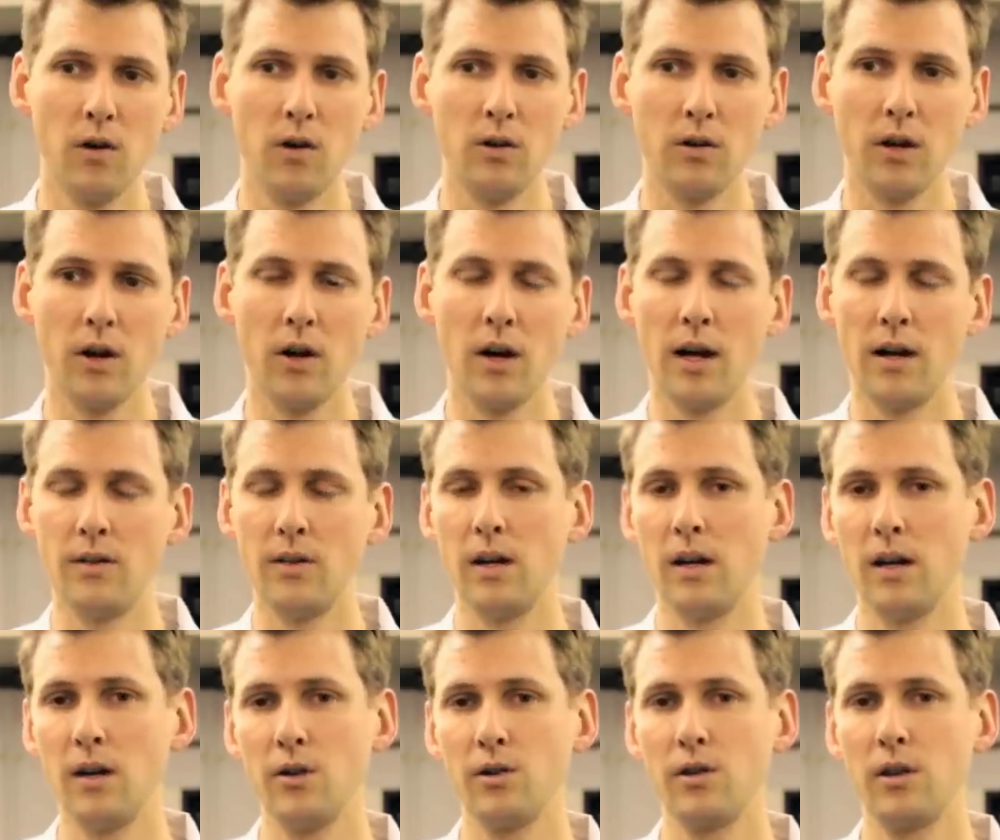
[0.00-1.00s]
longer and they're
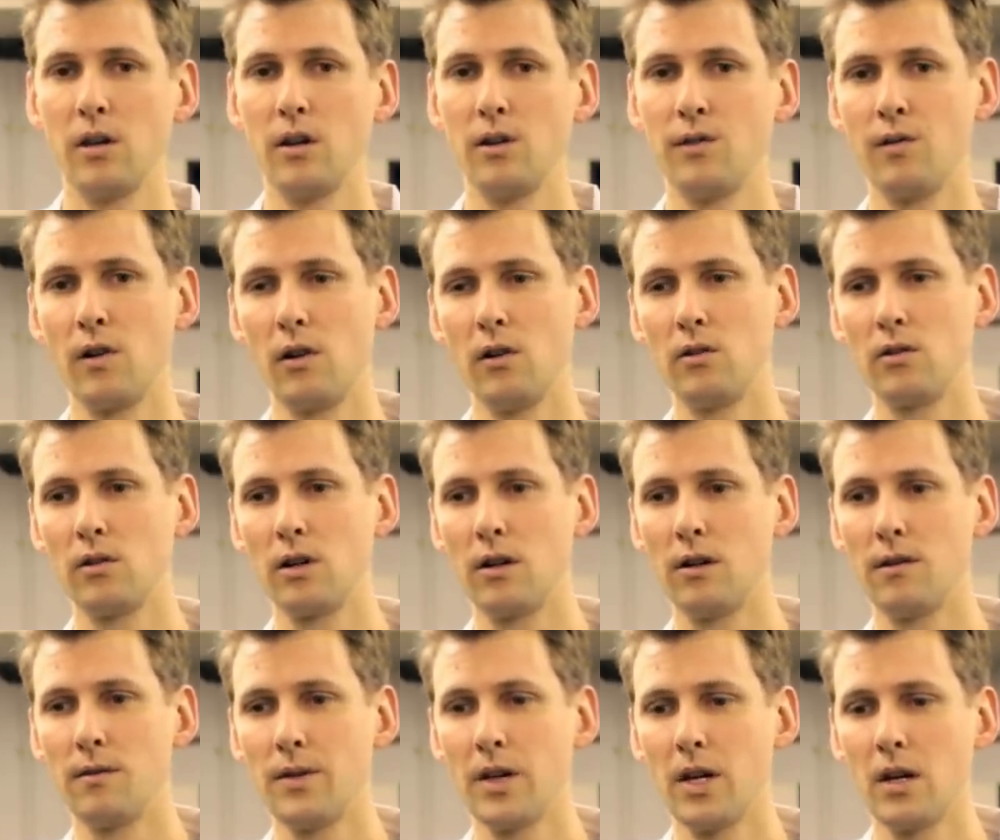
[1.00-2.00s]
healthier for longer.
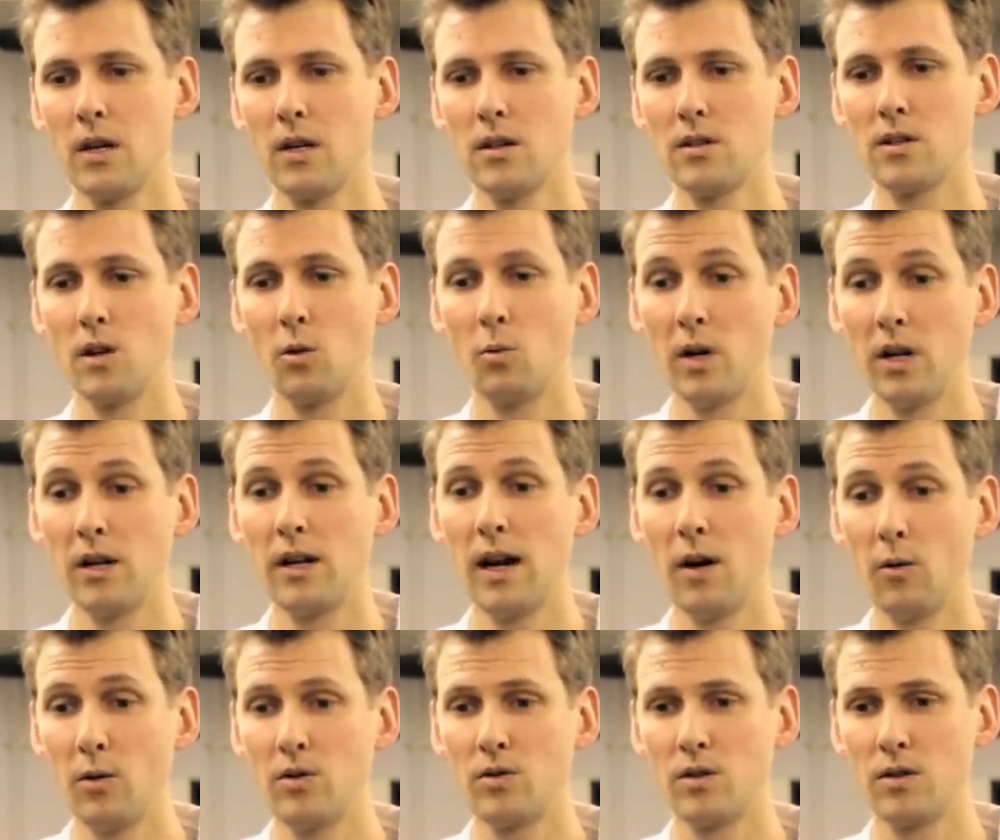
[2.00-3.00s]
So we're
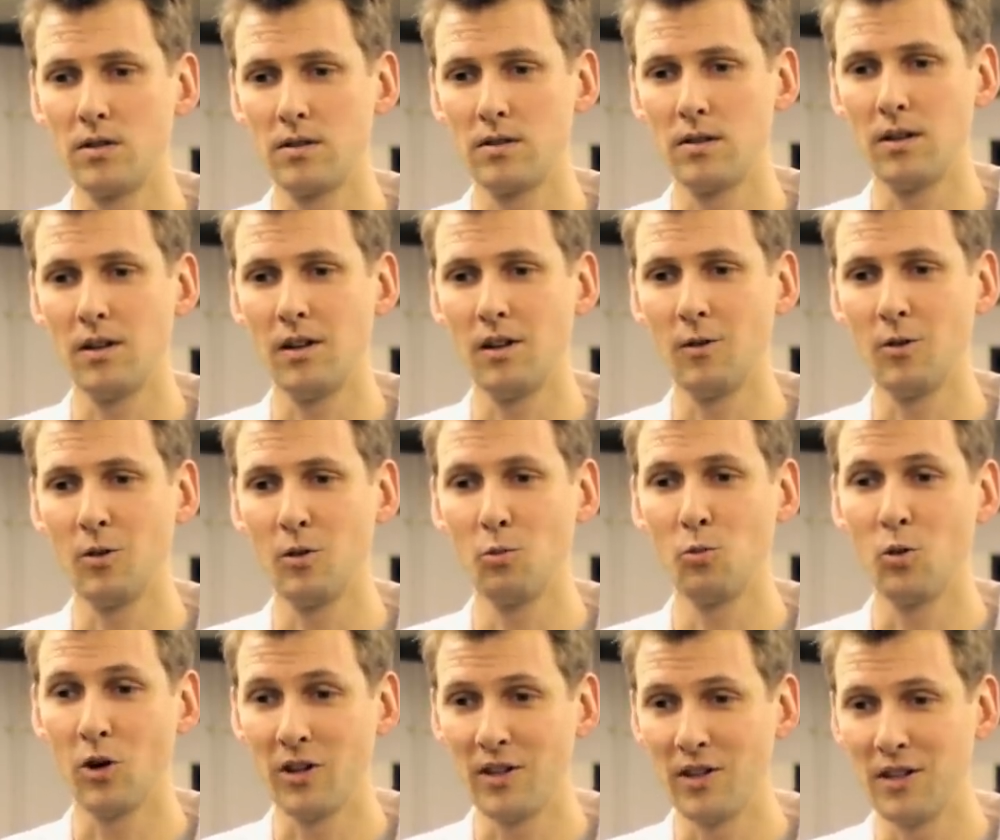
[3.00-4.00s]
now interested in
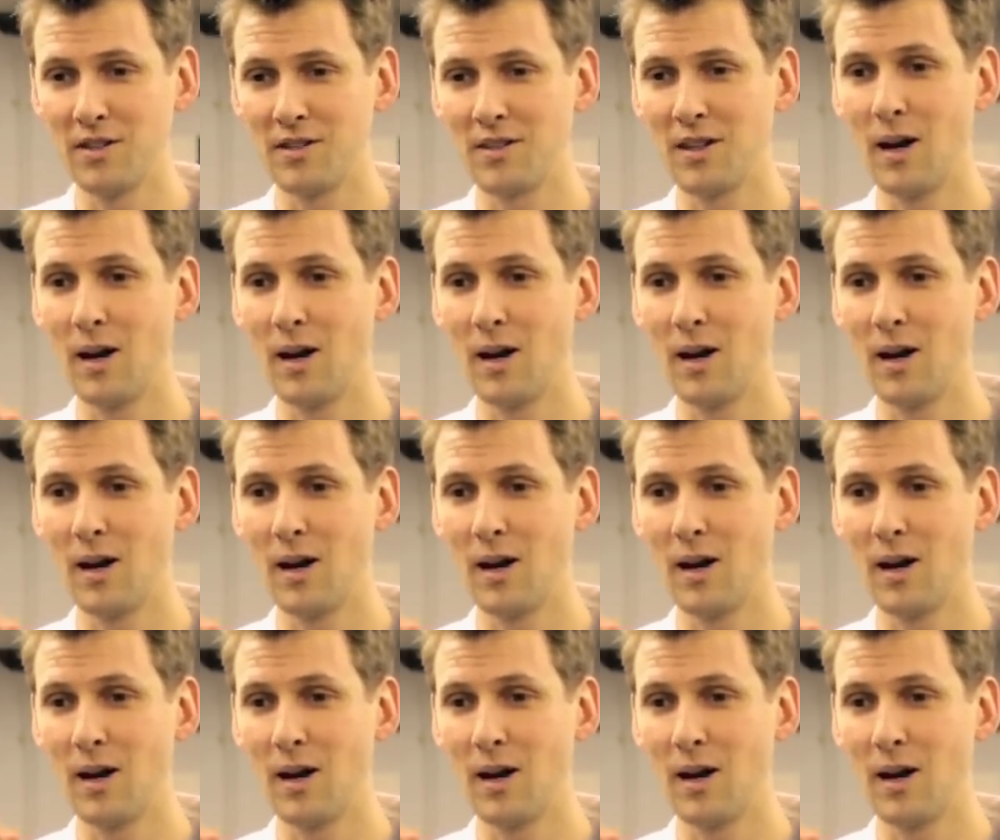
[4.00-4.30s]
what it is